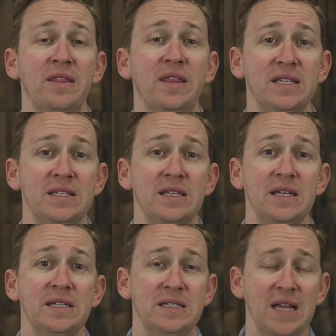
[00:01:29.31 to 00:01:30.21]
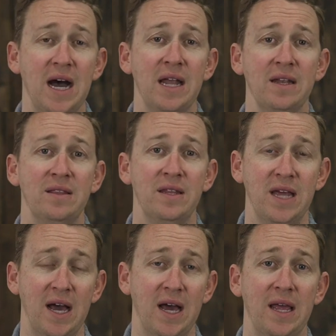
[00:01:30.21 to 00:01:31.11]
this is not the
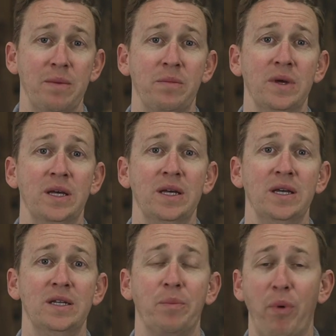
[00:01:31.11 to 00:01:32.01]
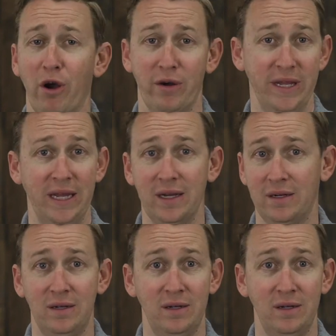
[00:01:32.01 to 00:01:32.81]
time to party.